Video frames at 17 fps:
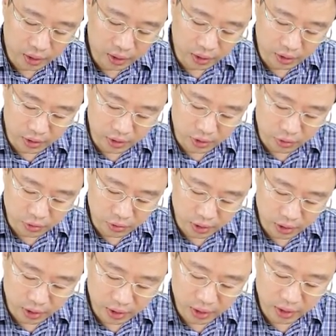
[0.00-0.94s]
is
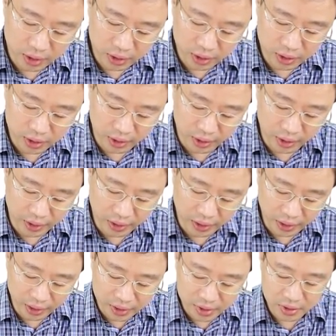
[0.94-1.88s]
greater than
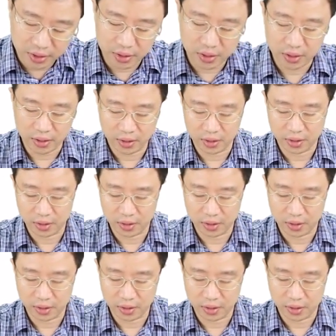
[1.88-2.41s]
x.